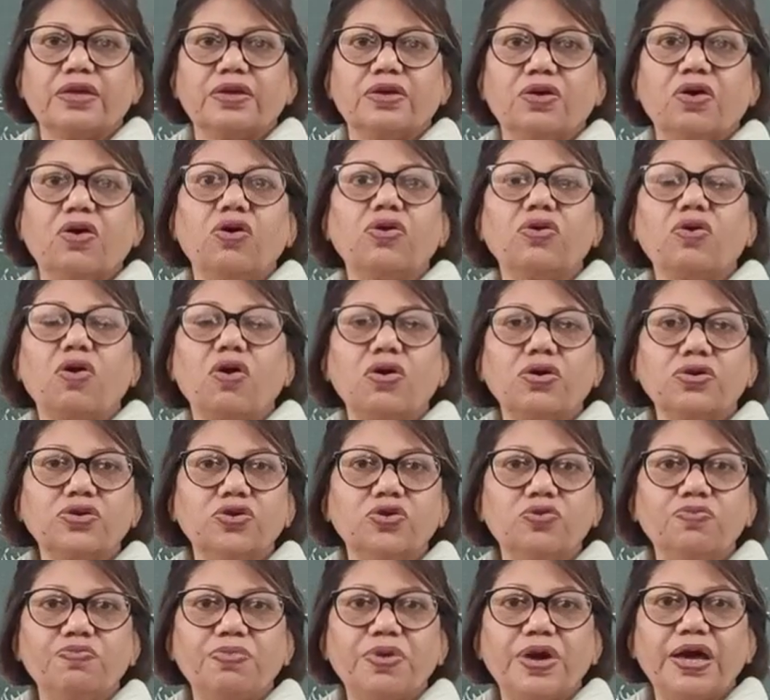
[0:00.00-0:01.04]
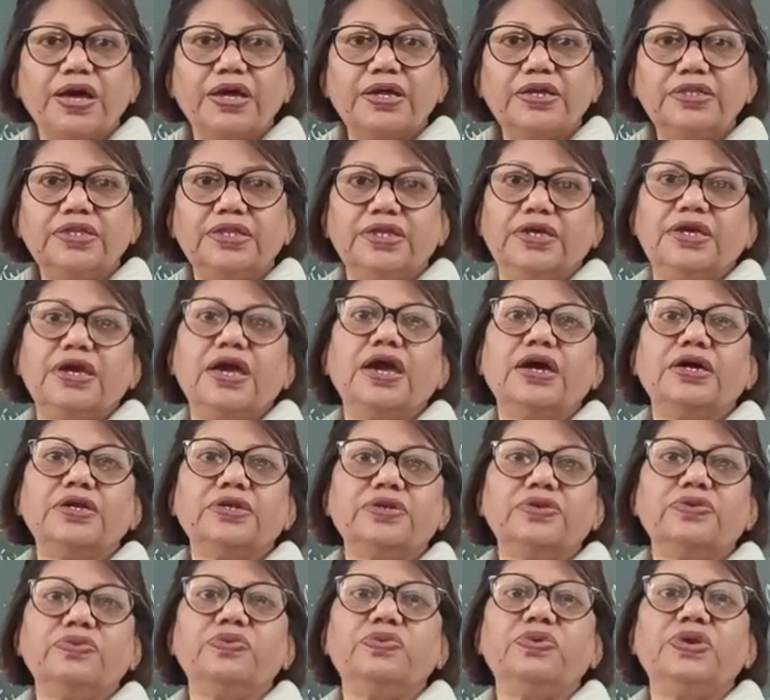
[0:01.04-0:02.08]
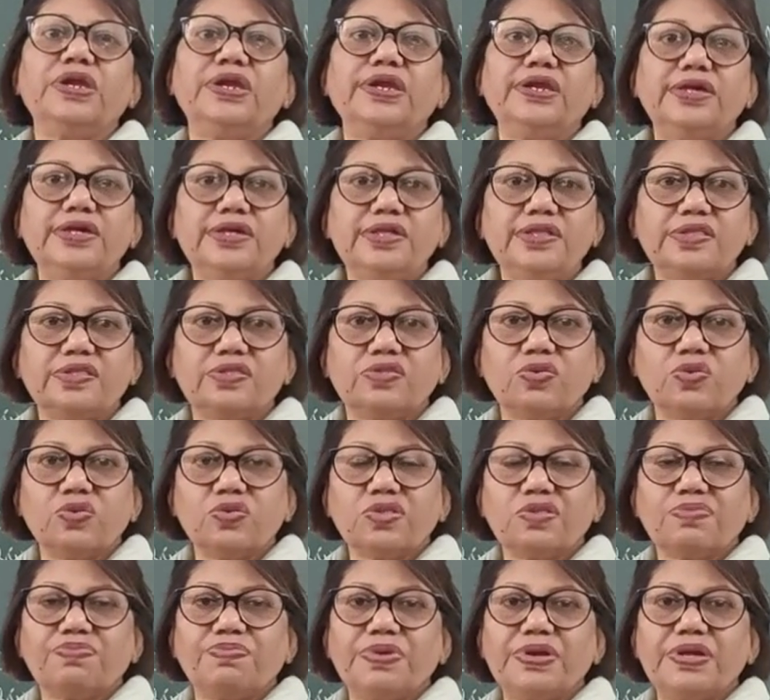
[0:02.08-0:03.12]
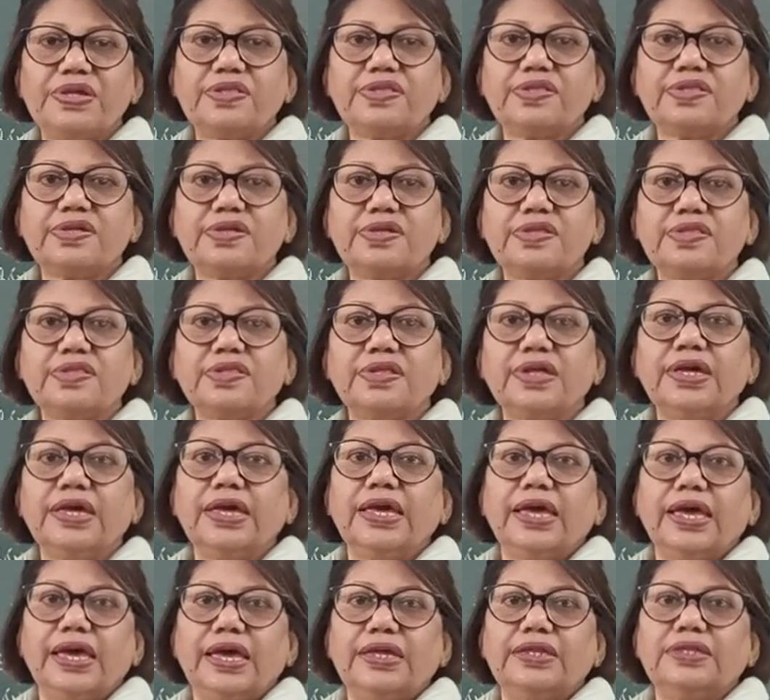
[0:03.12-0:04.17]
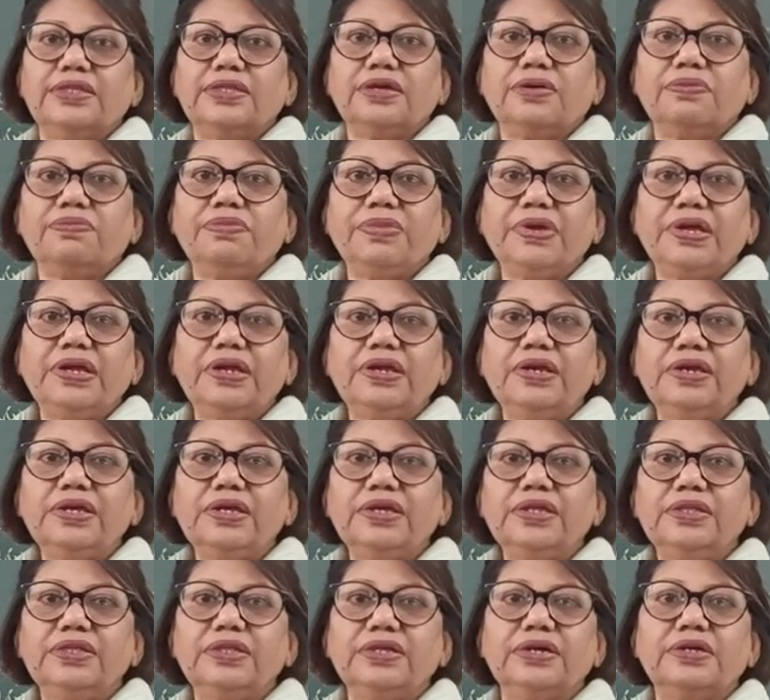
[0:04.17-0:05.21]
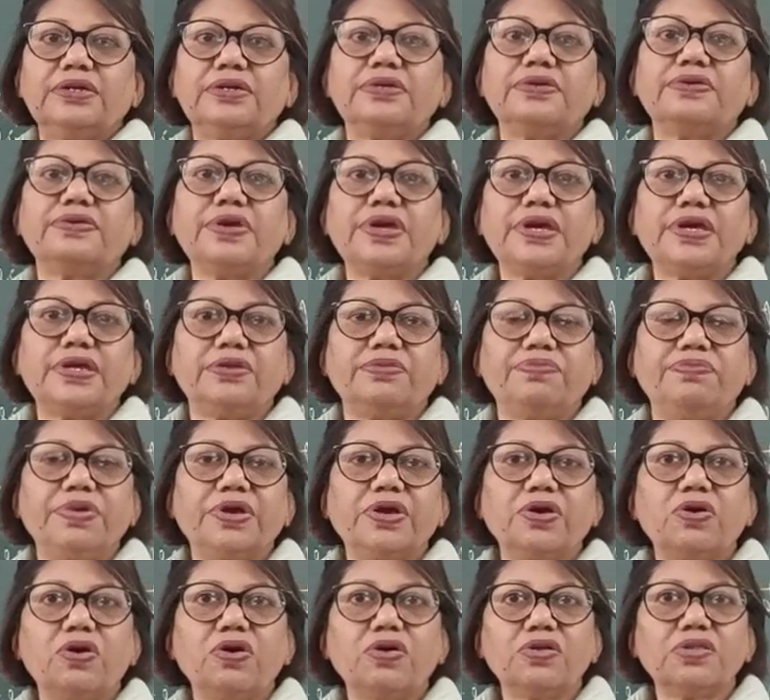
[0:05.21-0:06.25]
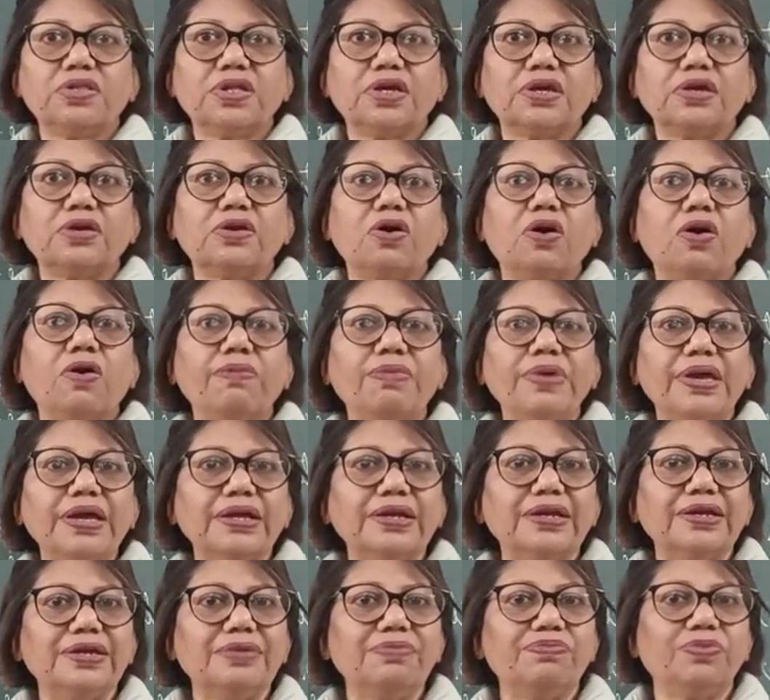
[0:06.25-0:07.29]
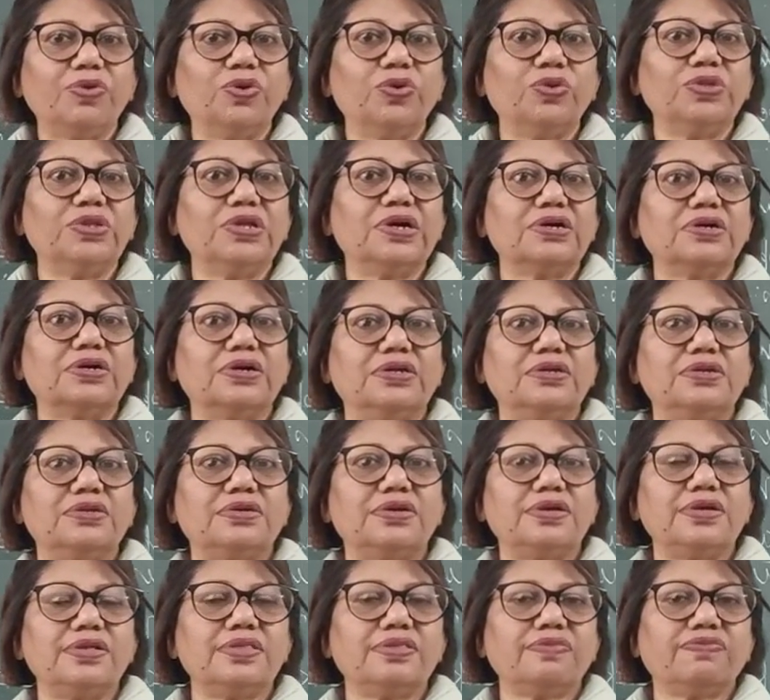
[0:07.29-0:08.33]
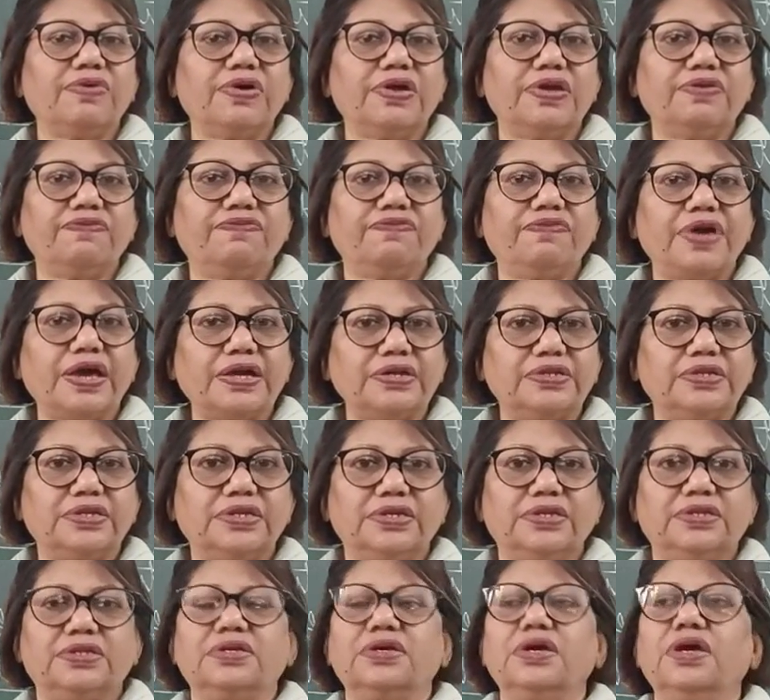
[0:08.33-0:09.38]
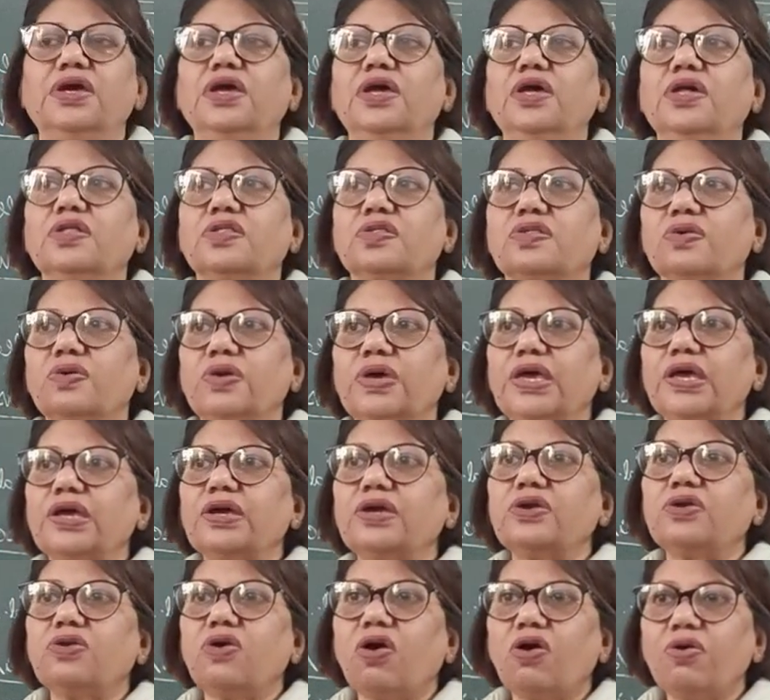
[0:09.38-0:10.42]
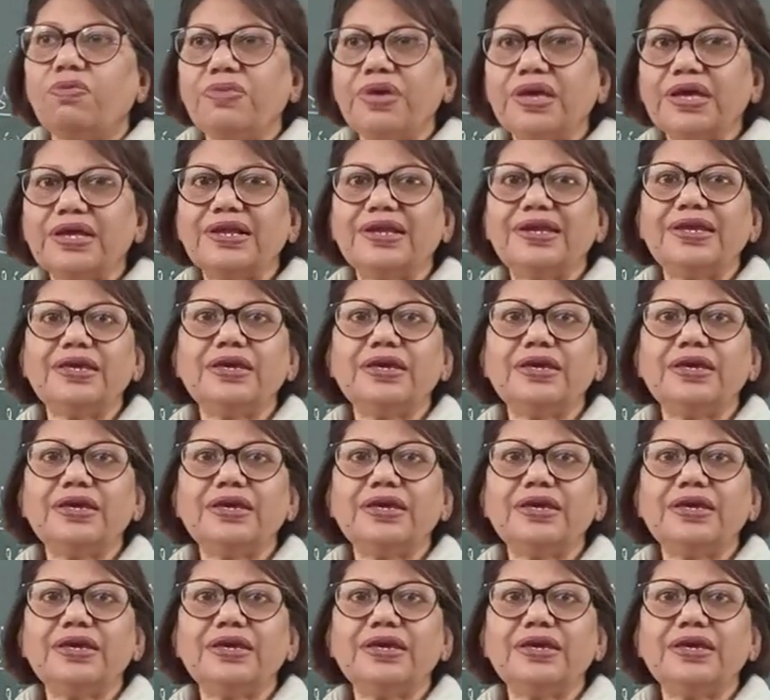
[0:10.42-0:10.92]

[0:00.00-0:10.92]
or occupied, they had to release those places, and mainly the trade, because economically both the countries were affected. So economically,